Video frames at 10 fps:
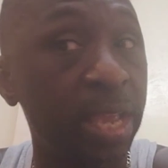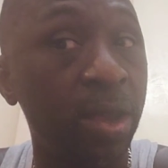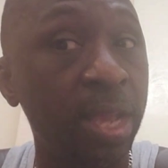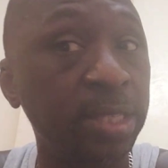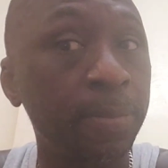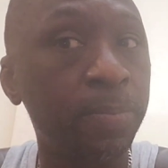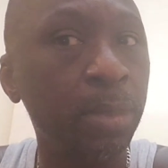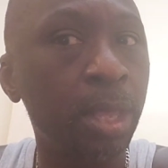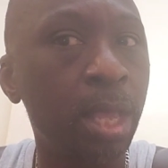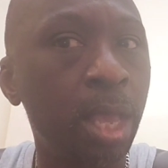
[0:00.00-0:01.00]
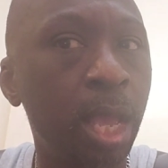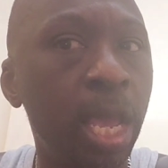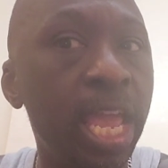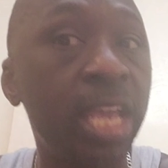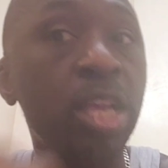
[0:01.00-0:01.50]
guys.
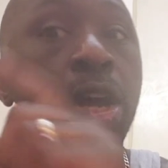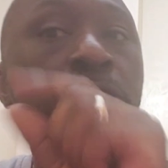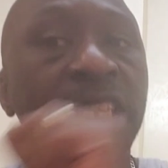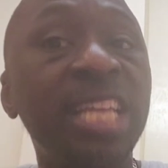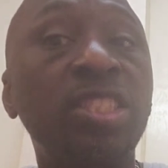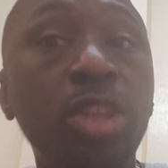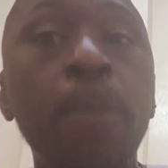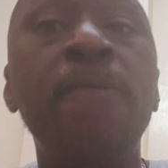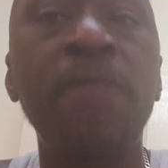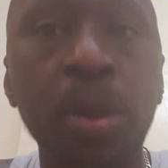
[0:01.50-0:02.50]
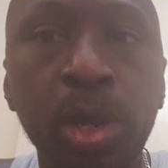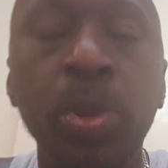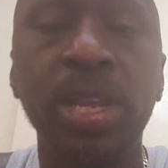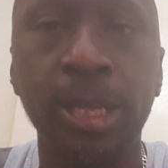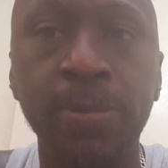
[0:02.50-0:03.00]
It can go tits up very
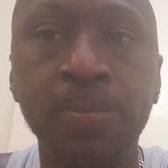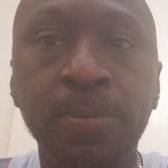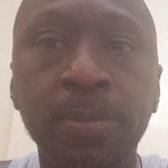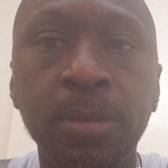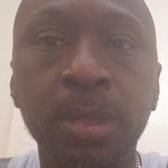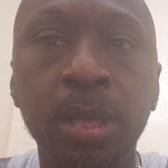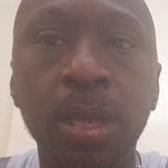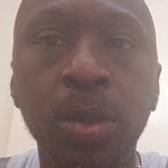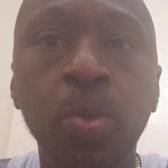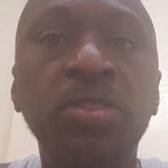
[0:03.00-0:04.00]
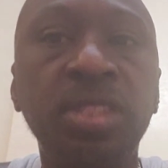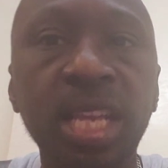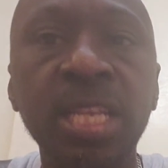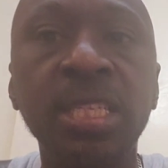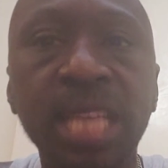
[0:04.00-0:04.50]
quickly. We've
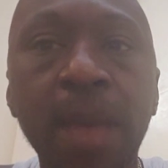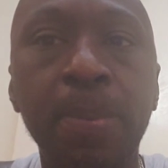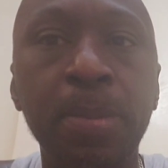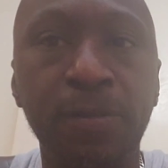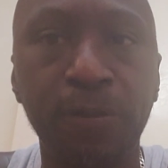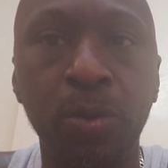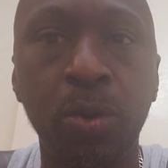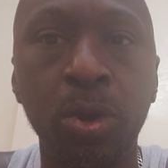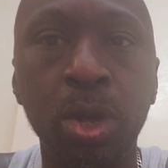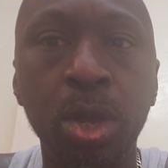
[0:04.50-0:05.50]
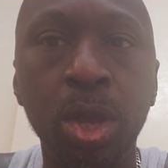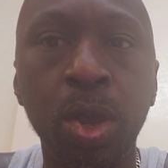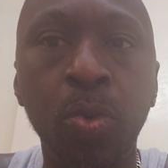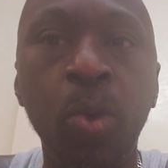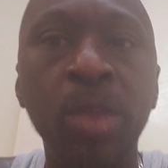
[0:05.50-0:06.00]
seen this happen before
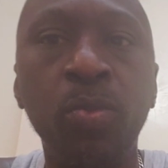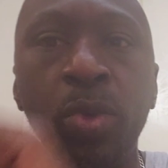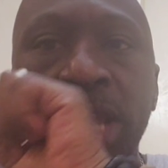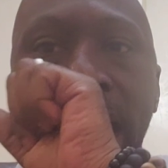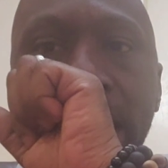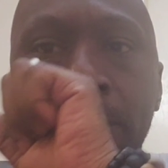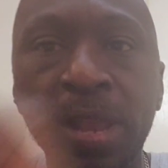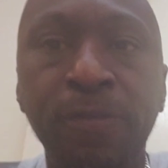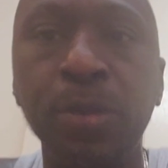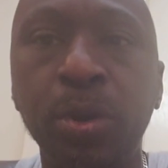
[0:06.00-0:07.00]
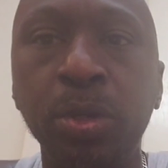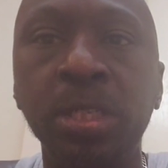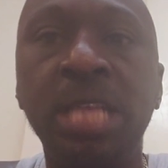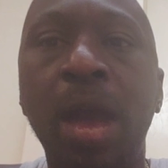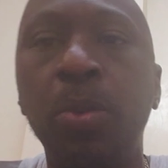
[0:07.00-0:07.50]
when we had a midfield that